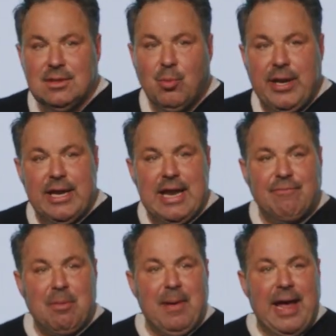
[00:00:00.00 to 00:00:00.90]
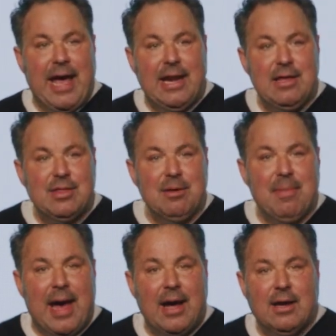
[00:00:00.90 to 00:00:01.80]
We didn't have to pay anything
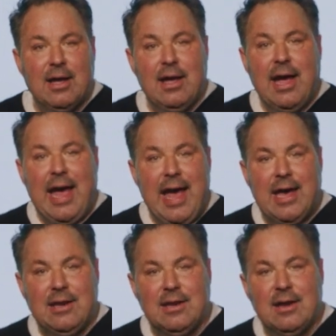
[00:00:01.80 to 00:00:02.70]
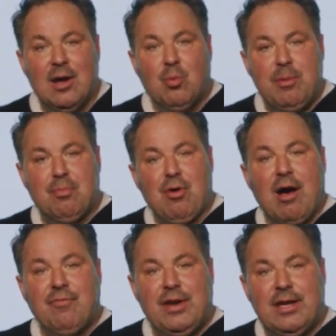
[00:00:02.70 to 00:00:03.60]
back, and we
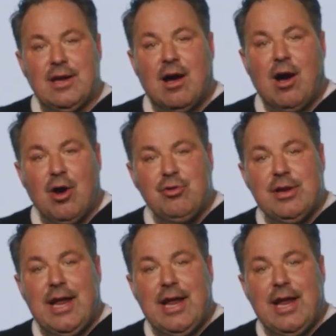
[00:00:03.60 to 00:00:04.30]
profited $150,000